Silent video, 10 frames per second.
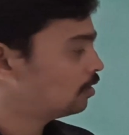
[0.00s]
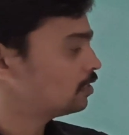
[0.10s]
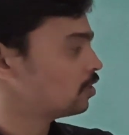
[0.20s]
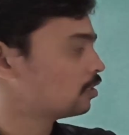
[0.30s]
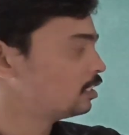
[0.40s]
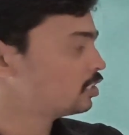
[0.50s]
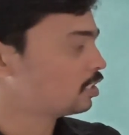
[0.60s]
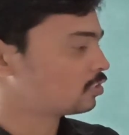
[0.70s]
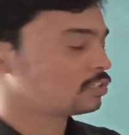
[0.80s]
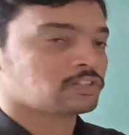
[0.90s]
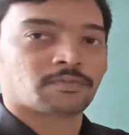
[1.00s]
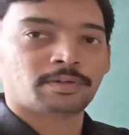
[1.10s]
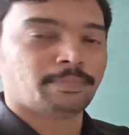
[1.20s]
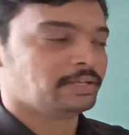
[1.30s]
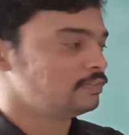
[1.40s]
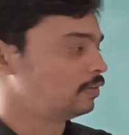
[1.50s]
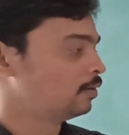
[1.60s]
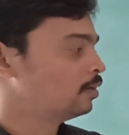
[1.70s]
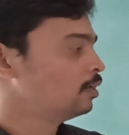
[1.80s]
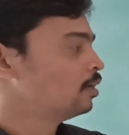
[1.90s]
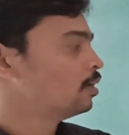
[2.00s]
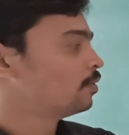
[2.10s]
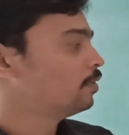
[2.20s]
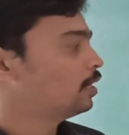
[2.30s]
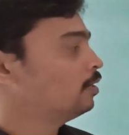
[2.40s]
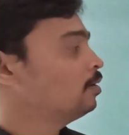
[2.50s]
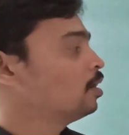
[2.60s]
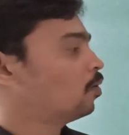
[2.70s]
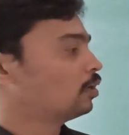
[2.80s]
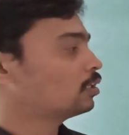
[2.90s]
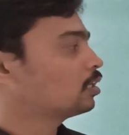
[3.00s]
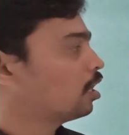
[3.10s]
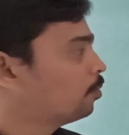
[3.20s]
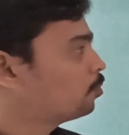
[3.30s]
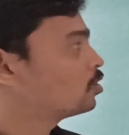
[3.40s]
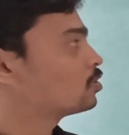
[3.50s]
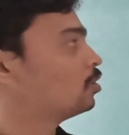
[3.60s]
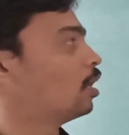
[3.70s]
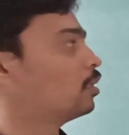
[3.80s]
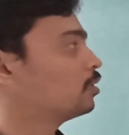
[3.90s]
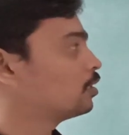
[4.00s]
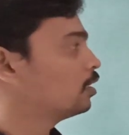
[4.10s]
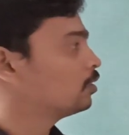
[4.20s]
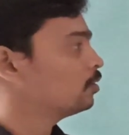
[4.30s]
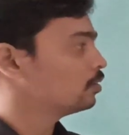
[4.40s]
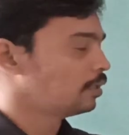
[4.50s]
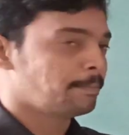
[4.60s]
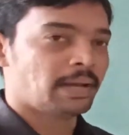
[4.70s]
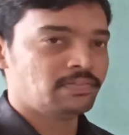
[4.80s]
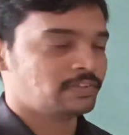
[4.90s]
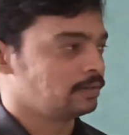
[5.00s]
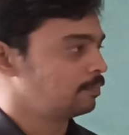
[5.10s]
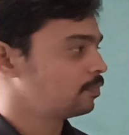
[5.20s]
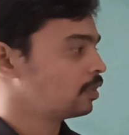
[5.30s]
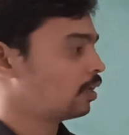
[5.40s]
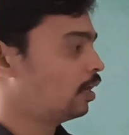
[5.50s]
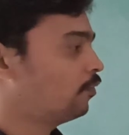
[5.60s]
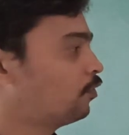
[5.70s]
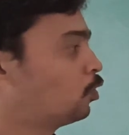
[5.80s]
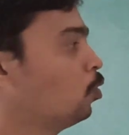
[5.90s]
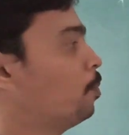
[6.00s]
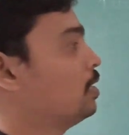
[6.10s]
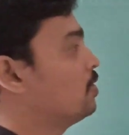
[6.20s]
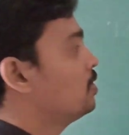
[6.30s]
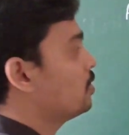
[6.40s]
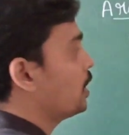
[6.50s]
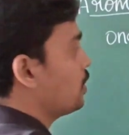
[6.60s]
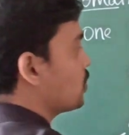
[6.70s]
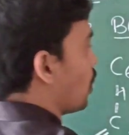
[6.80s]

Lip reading: these are the structures of the benzene. Then, what are the compounds other than the benzene? If 2 benzene rings